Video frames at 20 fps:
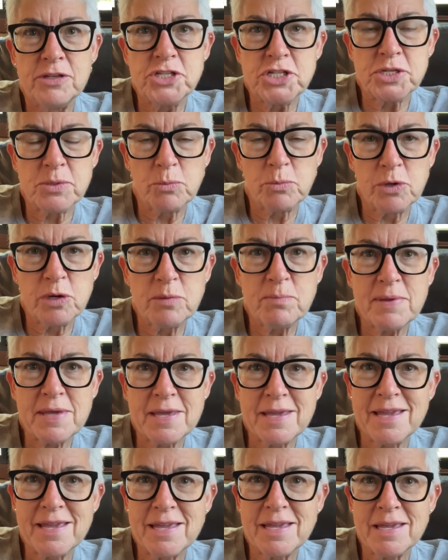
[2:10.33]
Jim will
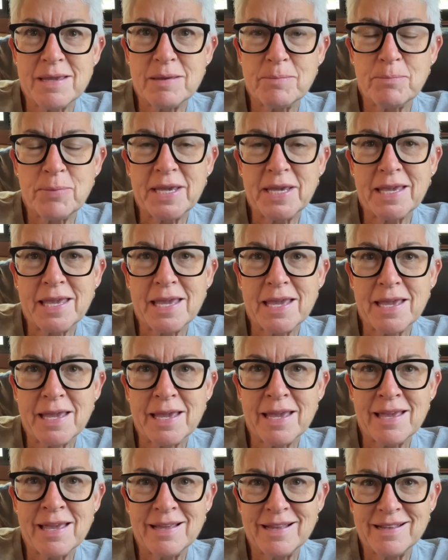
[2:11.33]
be
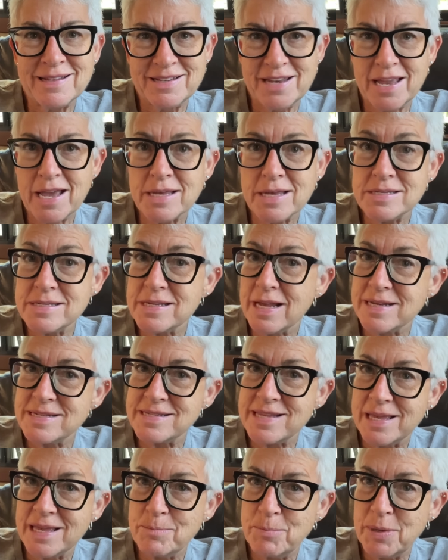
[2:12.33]
picking, yes, I
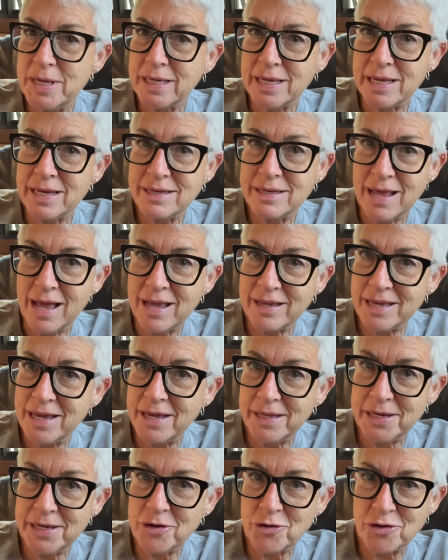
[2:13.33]
said picking, not
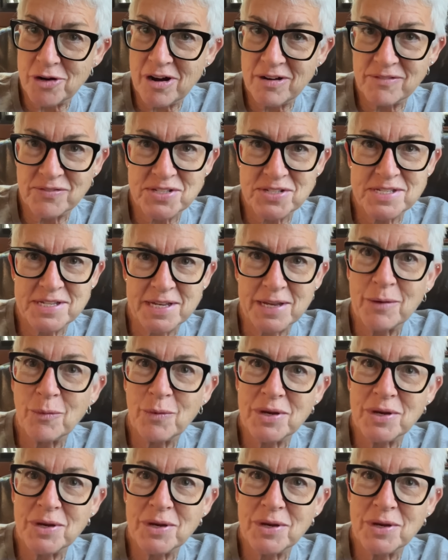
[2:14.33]
cutting or harvesting.